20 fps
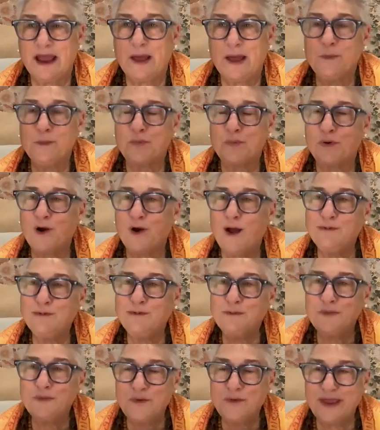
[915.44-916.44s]
And the
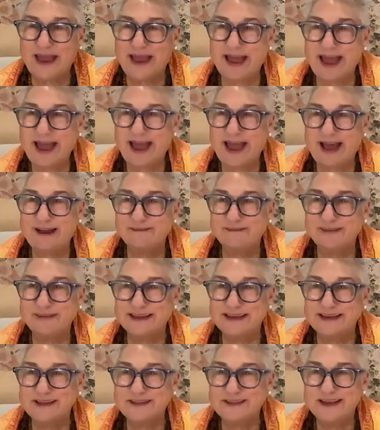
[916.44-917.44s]
problem that we have
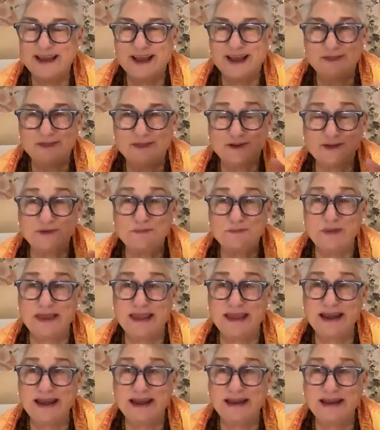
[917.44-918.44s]
is there's a
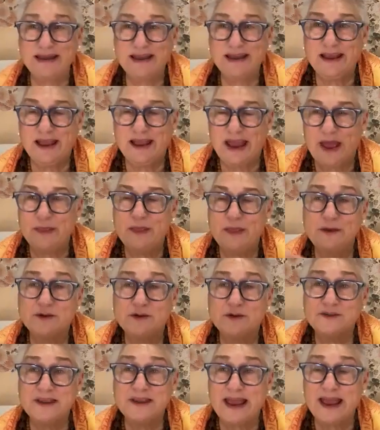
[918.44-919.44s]
beginning and then
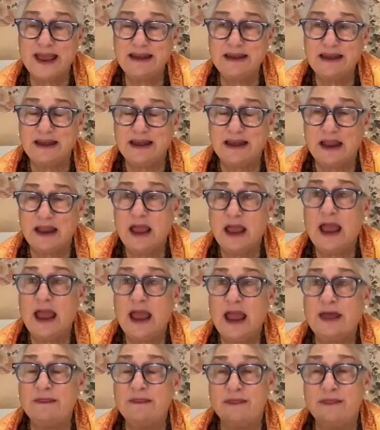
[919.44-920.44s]
there's the ending.
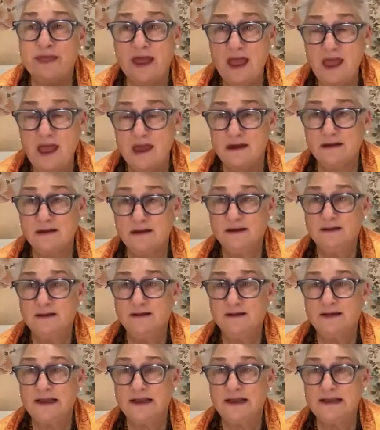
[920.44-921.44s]
And then
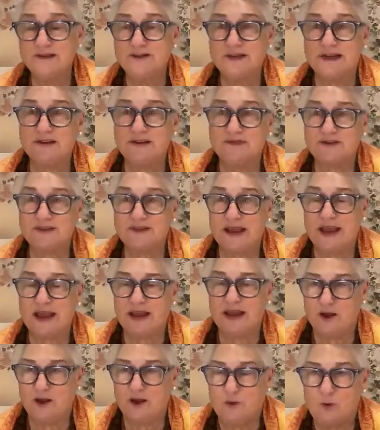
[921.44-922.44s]
instead of
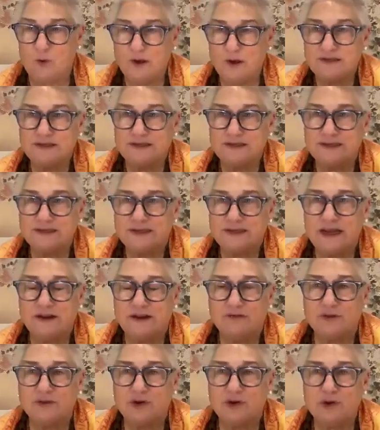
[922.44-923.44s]
saying, what's the
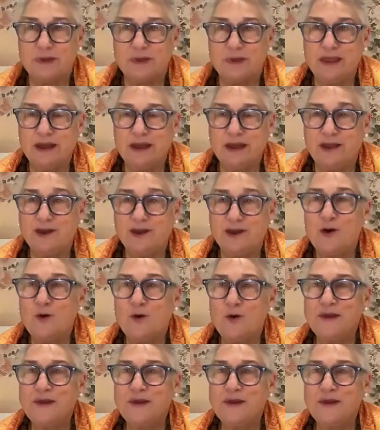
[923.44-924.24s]
seed of the new beginning?